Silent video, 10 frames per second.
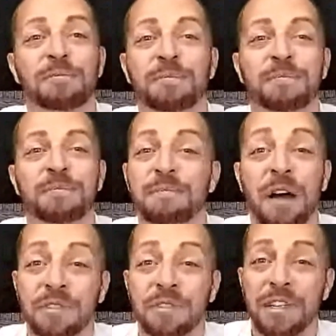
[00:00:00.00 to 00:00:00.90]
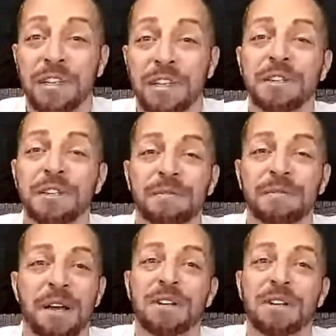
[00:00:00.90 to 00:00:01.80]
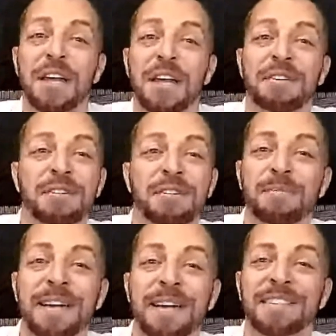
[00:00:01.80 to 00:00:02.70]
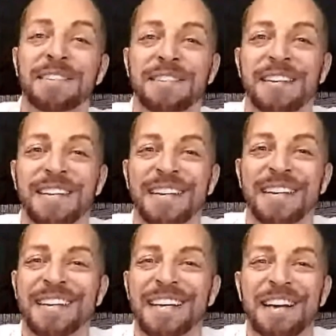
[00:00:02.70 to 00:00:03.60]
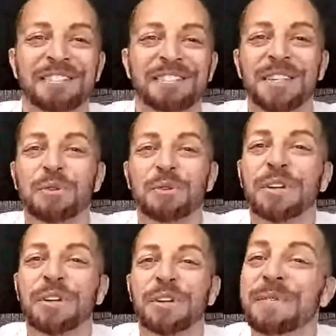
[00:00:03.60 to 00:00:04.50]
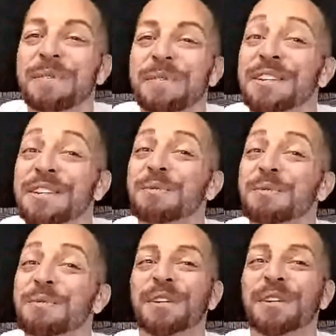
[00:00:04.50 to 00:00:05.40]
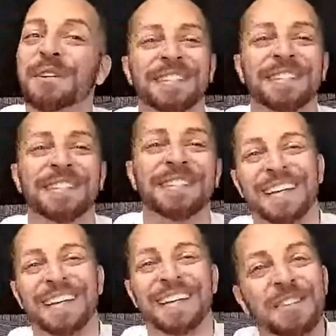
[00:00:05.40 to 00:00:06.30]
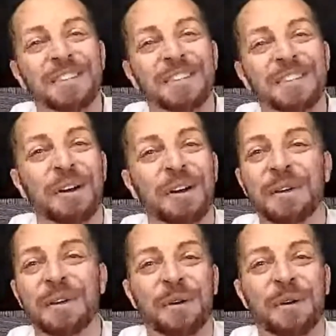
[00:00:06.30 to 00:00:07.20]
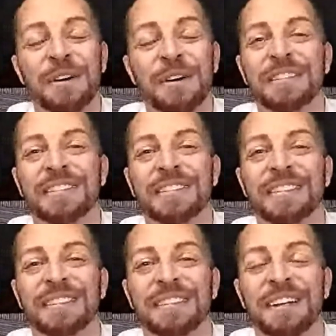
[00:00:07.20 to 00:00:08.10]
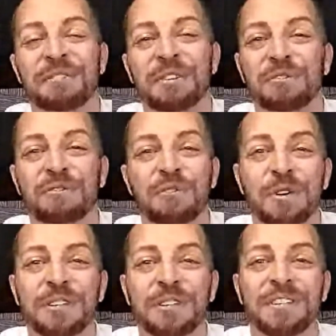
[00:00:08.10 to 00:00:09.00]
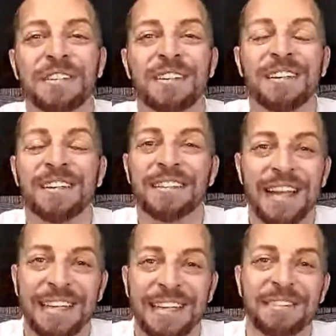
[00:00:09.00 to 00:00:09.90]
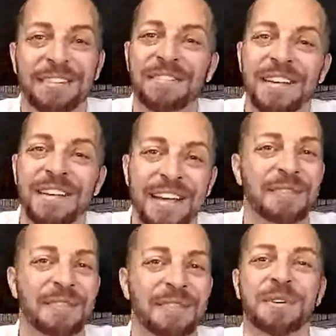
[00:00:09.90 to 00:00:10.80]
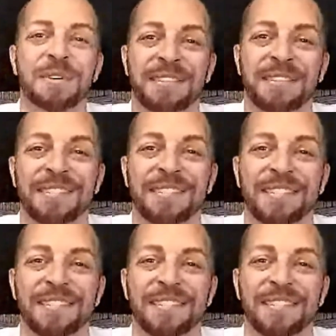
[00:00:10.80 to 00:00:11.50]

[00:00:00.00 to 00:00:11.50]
of, of secession, of declaring your independence, of just proclaiming to the world, don't want to be a part of your forced collective anymore.